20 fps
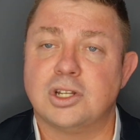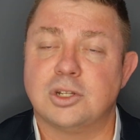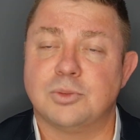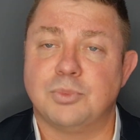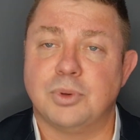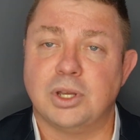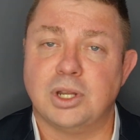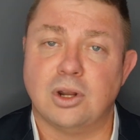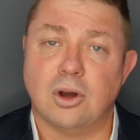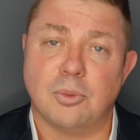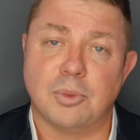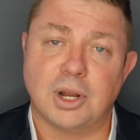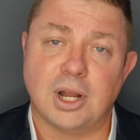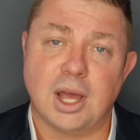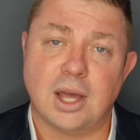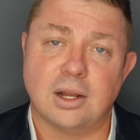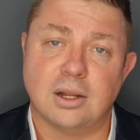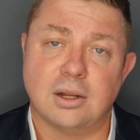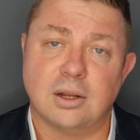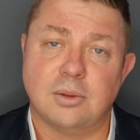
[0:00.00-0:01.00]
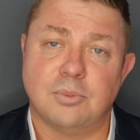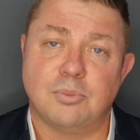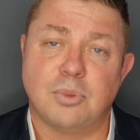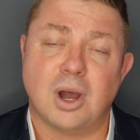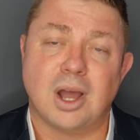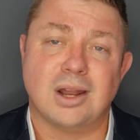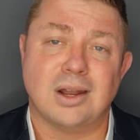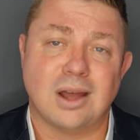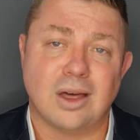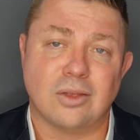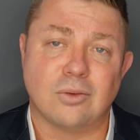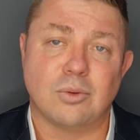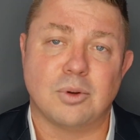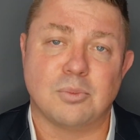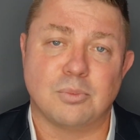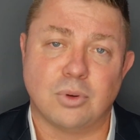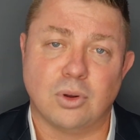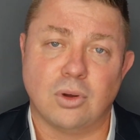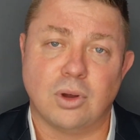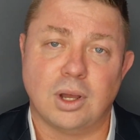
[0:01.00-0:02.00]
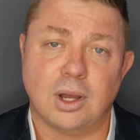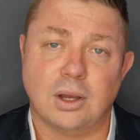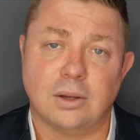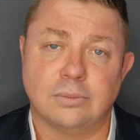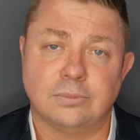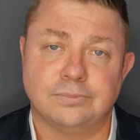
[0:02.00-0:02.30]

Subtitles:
to be nominated by another employer.